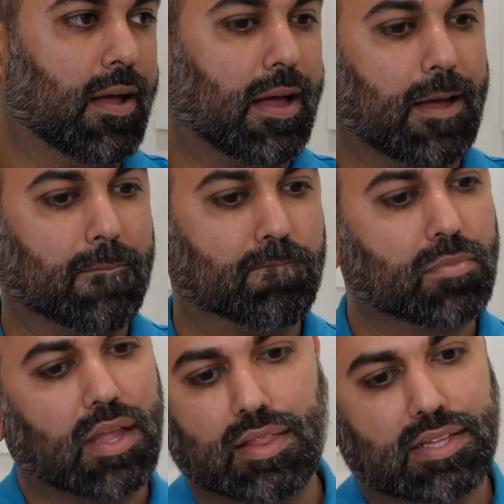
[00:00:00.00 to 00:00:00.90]

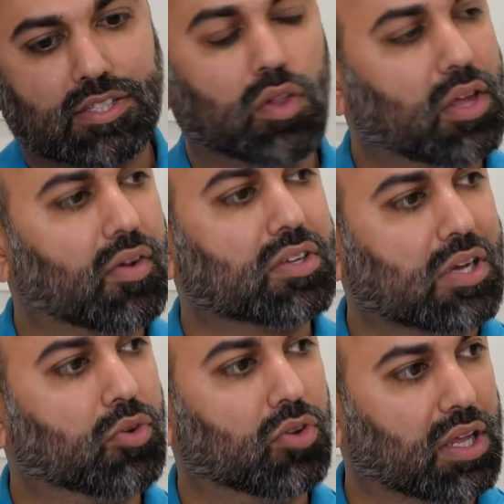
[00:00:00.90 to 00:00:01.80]
And that's the only advice I
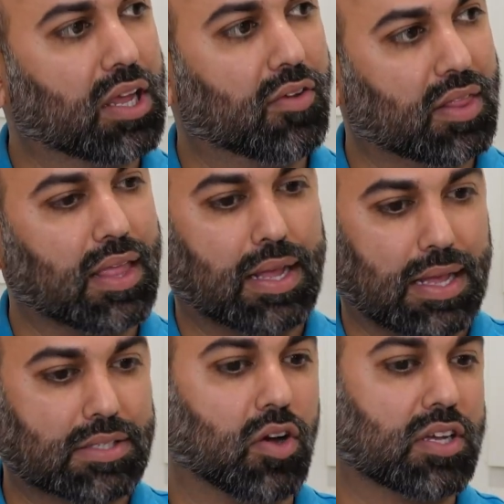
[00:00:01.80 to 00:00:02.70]
would really give. I think
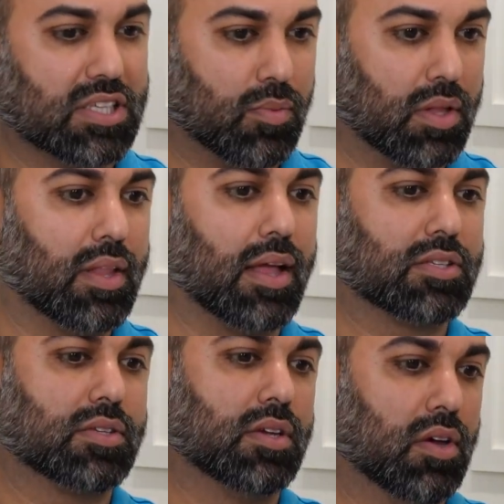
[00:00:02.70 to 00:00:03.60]
as long as someone
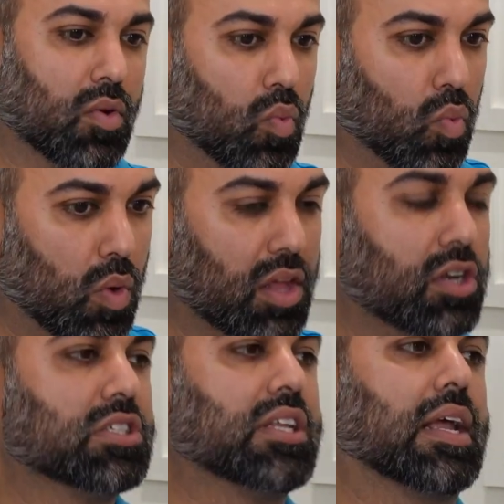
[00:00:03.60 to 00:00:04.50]
that's willing
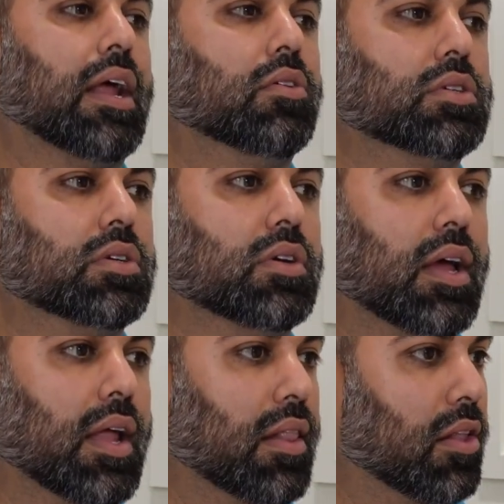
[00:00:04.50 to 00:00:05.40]
to stick it out
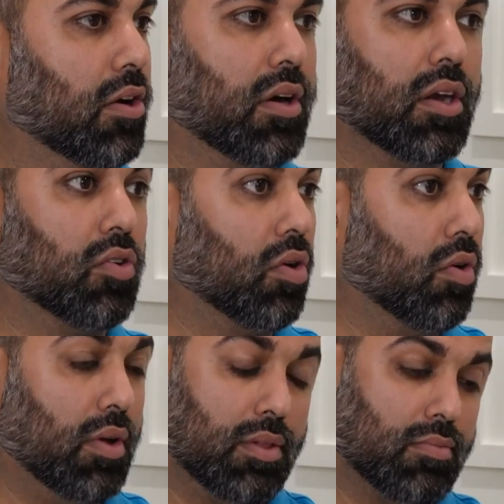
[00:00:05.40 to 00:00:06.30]
and learn and
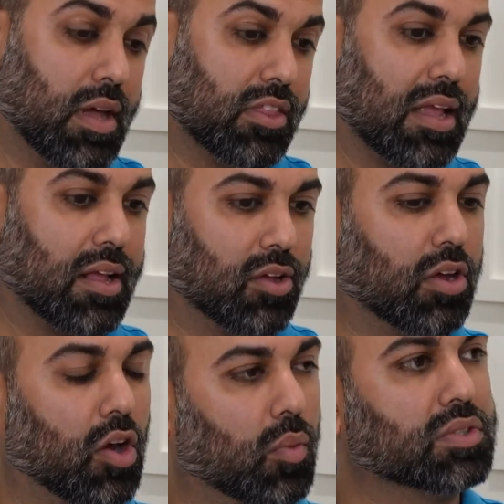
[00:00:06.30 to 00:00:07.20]
grow, and I think you
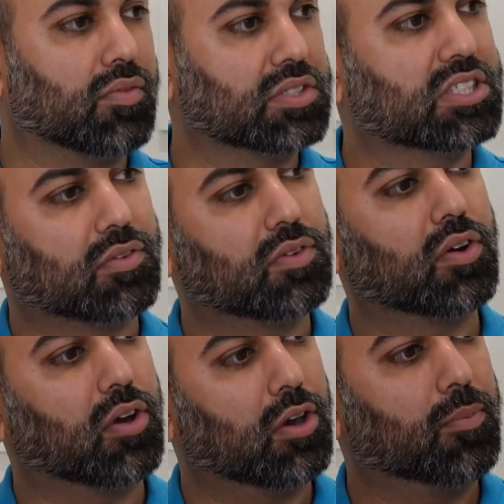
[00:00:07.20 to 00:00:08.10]
can always have a successful
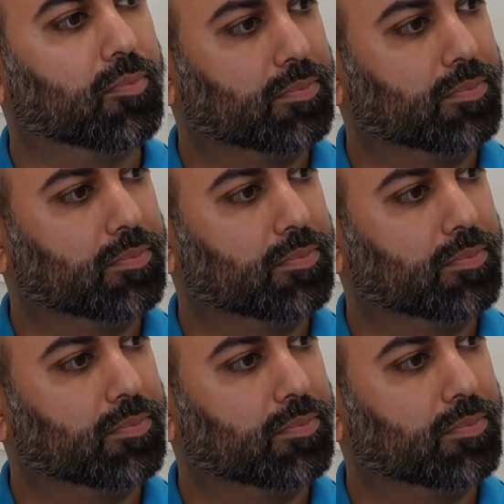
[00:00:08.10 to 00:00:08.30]
career.